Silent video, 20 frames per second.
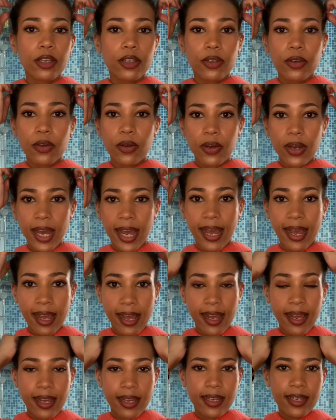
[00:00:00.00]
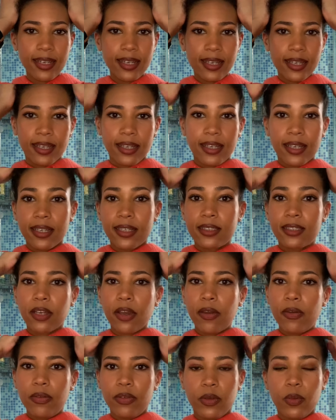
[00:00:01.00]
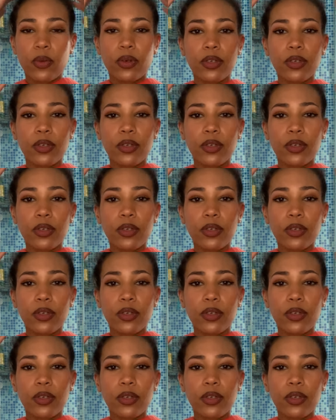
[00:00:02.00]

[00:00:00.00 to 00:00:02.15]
your hair. So you want